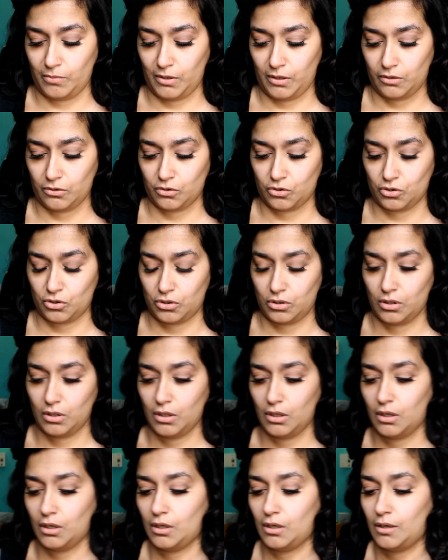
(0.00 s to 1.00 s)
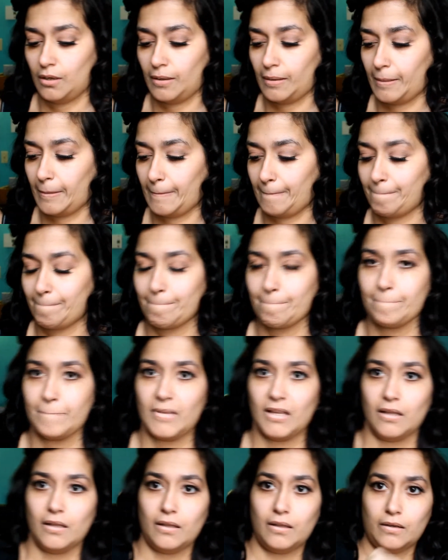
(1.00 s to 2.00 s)
much
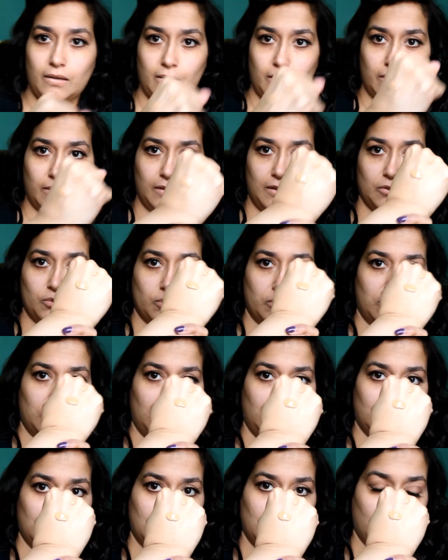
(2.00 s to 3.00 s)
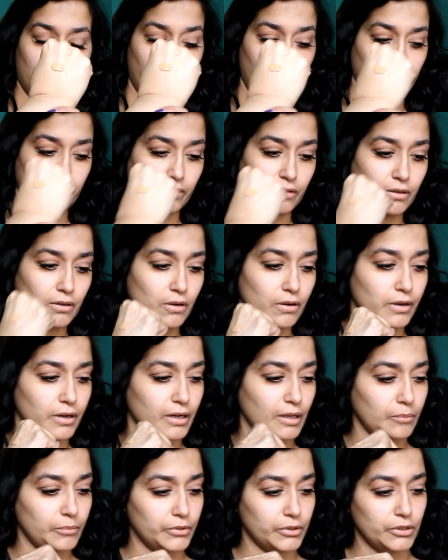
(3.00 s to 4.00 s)
and that's what it looks like right there
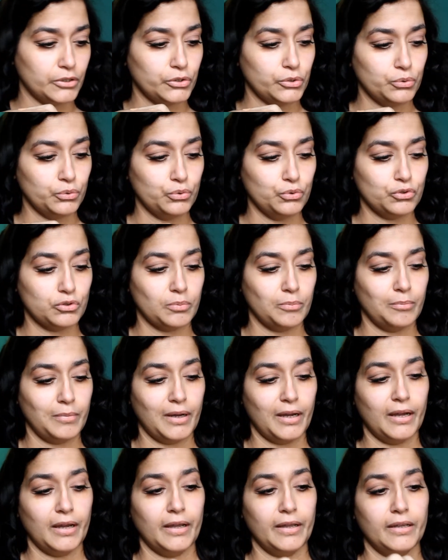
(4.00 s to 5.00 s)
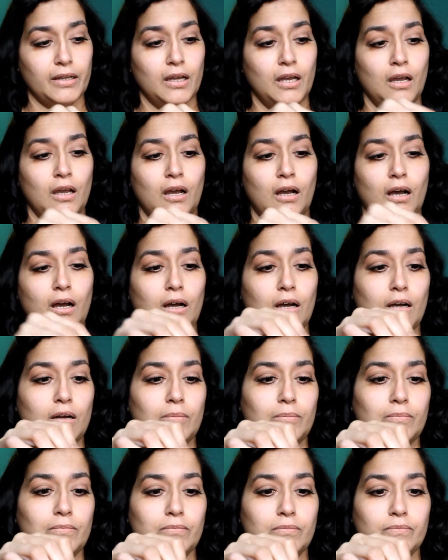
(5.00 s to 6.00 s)
and i'm gonna use my
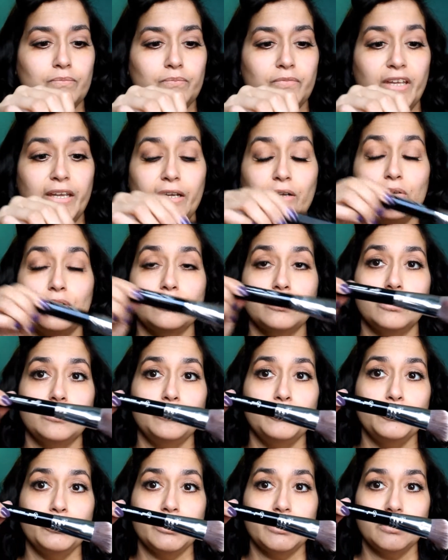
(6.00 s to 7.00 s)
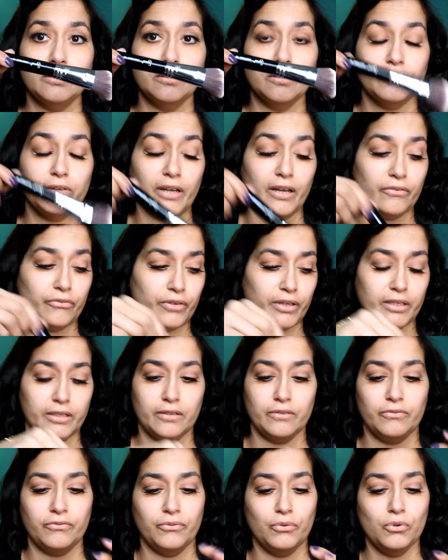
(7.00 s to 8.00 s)
um angle kabuki the
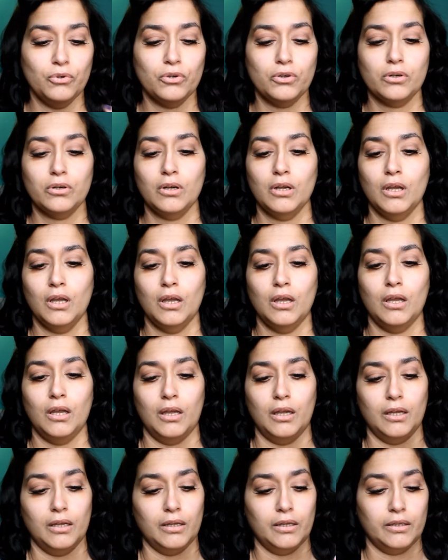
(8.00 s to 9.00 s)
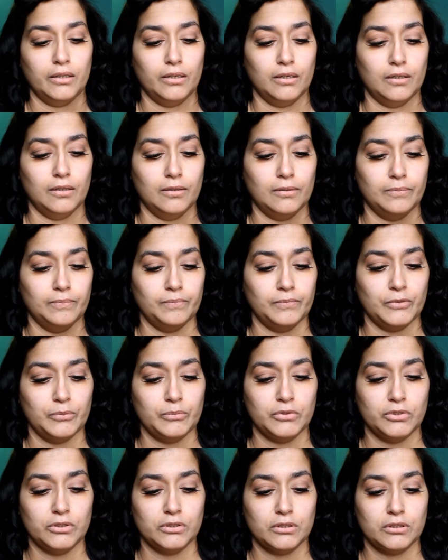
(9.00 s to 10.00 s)
f84 and um
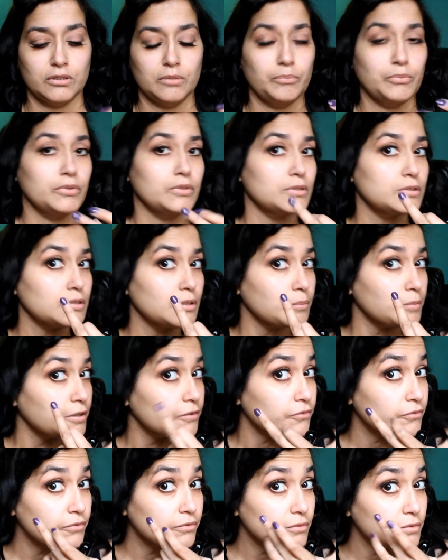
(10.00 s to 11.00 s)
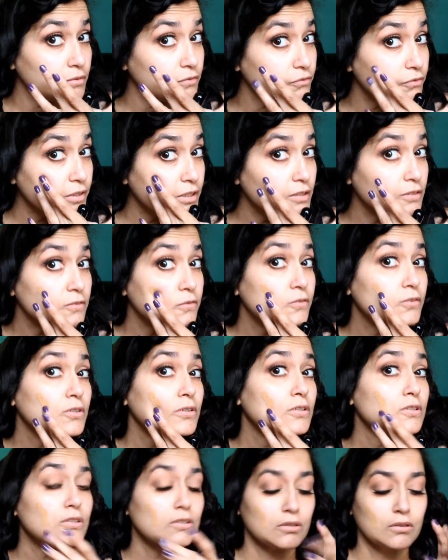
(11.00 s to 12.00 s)
let me just stipple this on my face
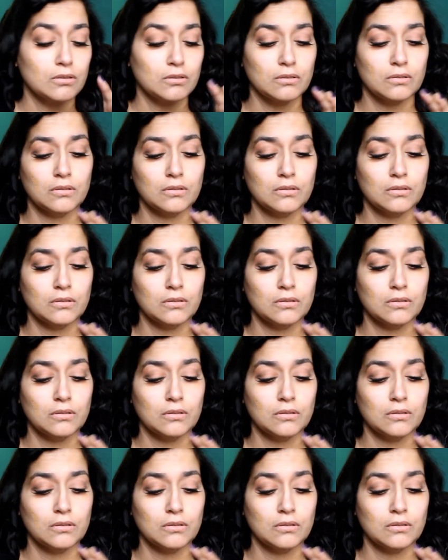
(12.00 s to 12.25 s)
first